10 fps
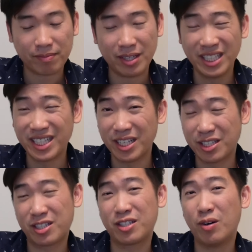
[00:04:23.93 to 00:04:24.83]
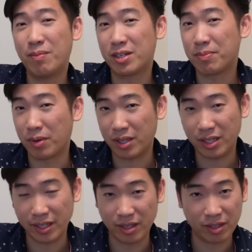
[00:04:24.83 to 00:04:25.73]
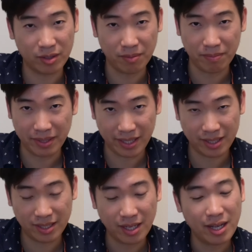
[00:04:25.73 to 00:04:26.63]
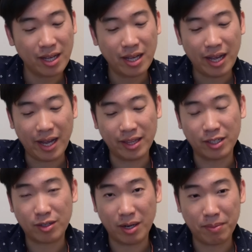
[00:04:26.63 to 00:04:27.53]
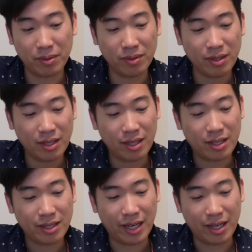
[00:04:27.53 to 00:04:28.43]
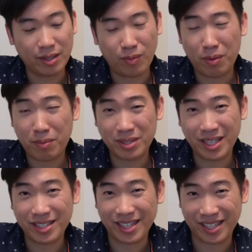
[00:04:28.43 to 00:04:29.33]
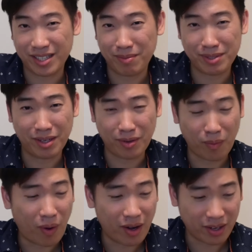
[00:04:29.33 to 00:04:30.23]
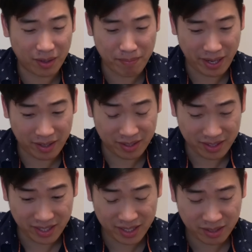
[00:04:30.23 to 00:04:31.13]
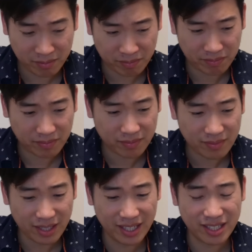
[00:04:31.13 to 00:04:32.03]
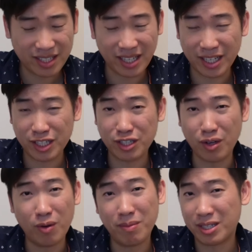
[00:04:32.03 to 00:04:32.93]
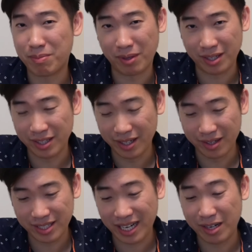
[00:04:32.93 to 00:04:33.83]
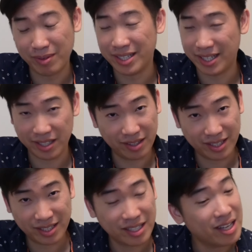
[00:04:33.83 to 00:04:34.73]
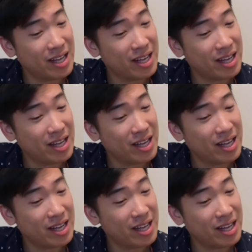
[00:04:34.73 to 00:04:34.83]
It sounds so much more clear through the mids and the treble that the one more sounds like it's almost underwater compared to this. It's just so much more clear. It's kind of ridiculous.